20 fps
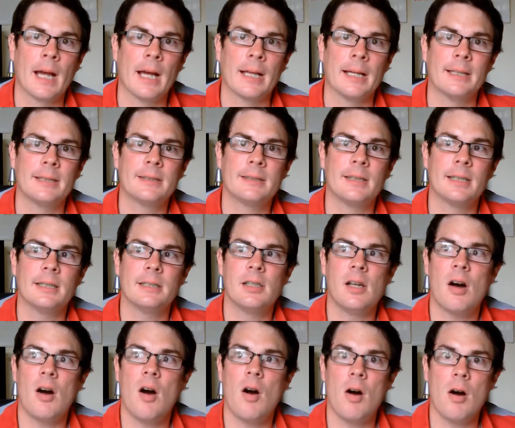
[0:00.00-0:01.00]
And
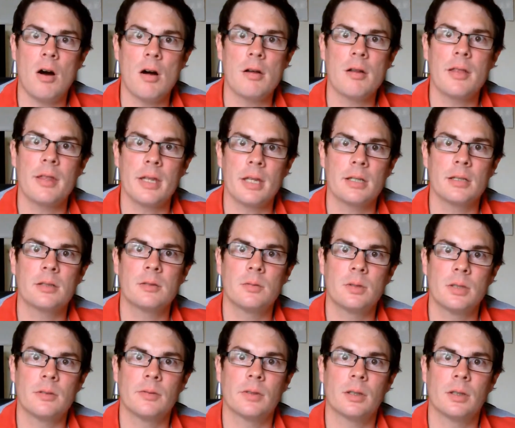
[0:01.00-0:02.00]
it's a hard thing to
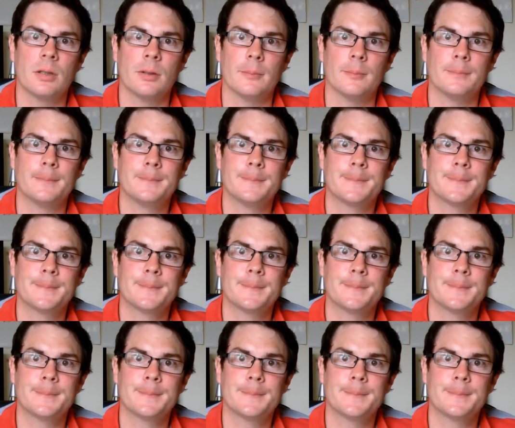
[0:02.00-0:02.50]
overcome.